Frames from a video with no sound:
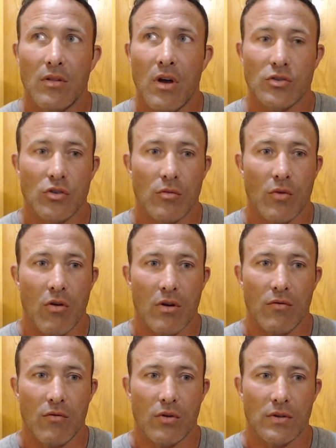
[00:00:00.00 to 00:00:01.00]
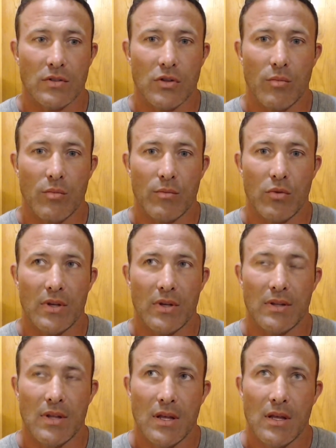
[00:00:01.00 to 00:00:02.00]
long-term carnivores, you know, people
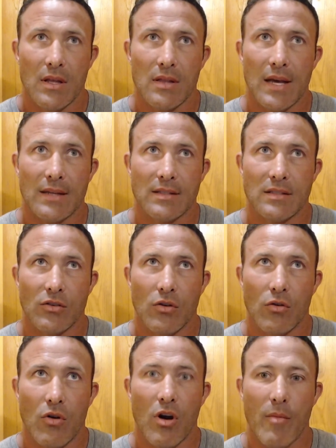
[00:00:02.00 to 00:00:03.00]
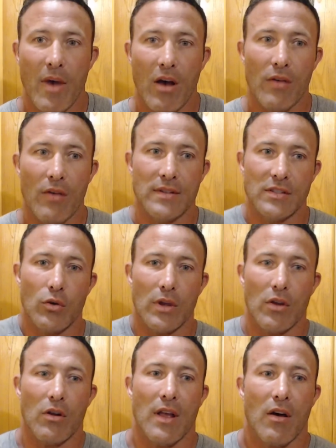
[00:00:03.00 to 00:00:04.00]
in like zero carb health and
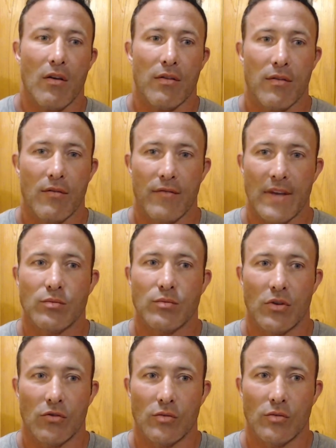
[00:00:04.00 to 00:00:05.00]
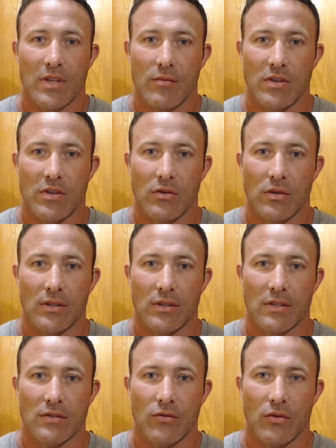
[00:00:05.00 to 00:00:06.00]
zeroing in on health Facebook groups. They've been doing
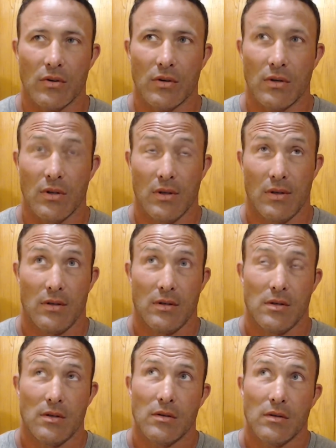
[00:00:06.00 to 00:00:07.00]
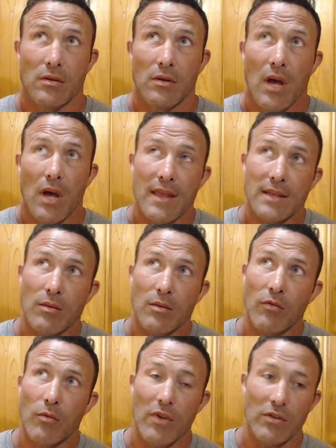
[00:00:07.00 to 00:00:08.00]
this for, I think some
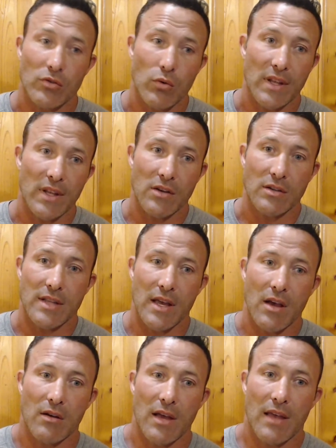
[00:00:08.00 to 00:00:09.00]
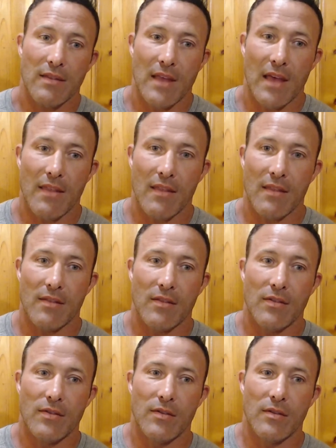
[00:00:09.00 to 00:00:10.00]
of them around 20 years now. And, and
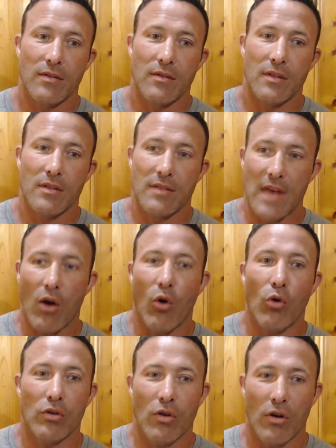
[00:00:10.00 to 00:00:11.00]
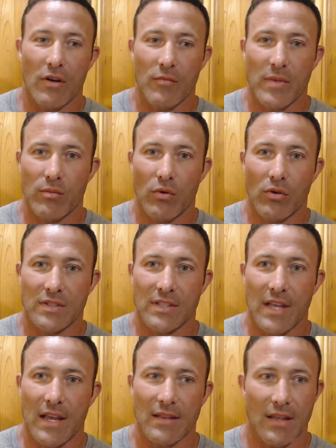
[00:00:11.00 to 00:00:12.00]
that old guard of people are
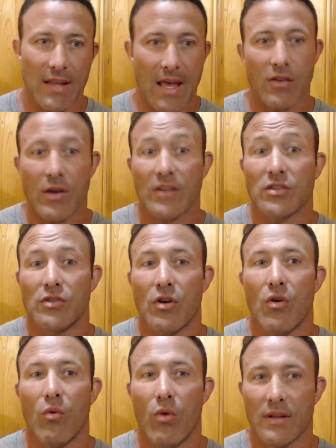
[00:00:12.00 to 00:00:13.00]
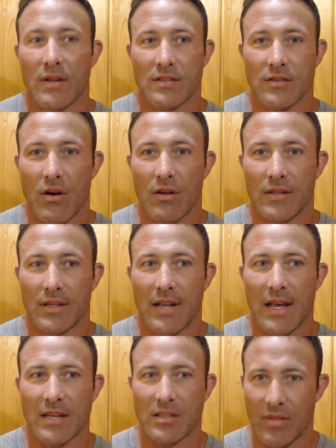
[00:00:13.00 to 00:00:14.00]
saying that, yeah, you actually don't want salt. It
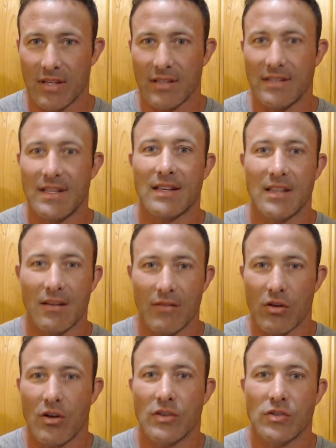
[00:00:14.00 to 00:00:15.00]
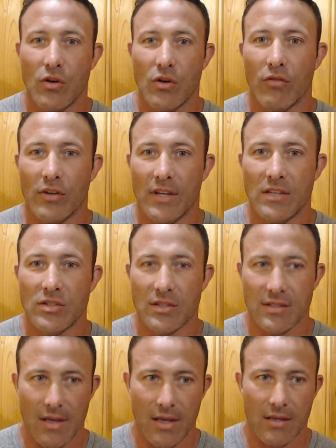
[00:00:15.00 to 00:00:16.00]
can actually be addictive and cause overeat,
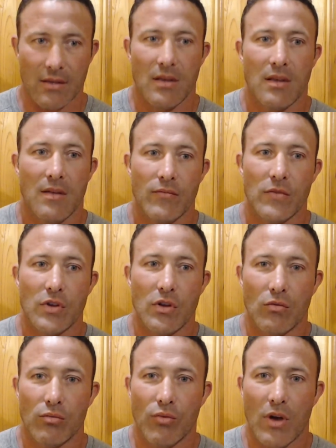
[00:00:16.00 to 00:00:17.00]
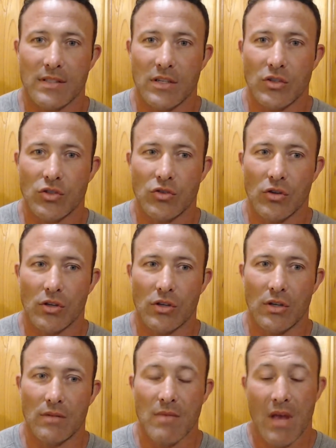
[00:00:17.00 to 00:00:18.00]
just like, you know, processed sugar
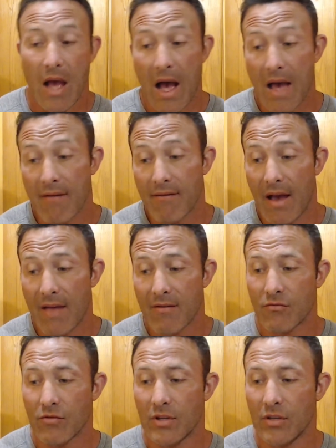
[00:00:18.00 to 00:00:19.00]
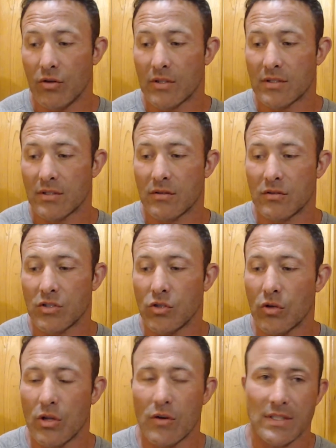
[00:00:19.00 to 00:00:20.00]
could. I've, I haven't really looked
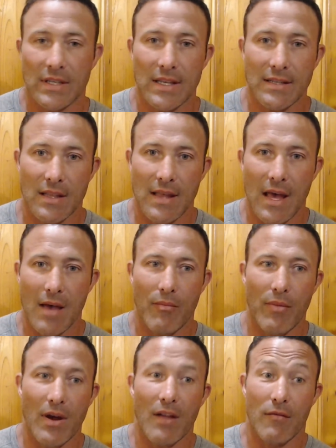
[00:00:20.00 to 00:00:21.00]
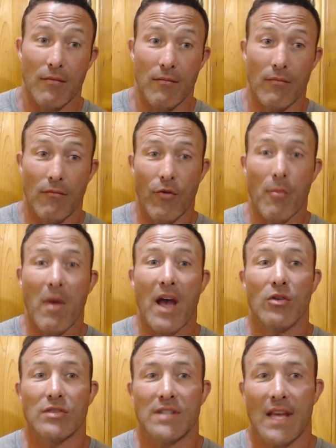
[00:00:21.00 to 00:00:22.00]
too closely into that, but from
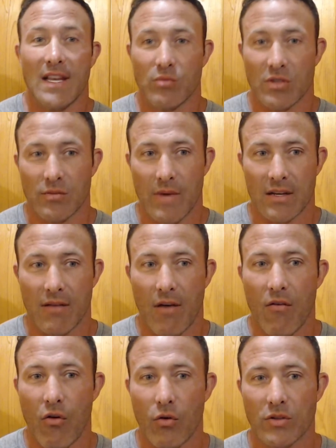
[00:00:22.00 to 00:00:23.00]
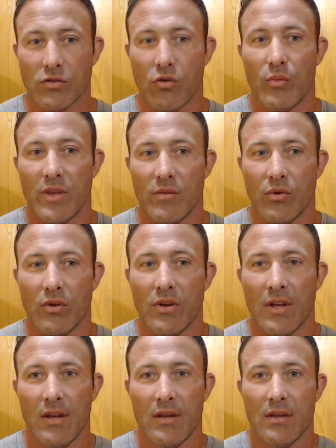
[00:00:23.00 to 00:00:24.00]
my own taste perspective, I've always told people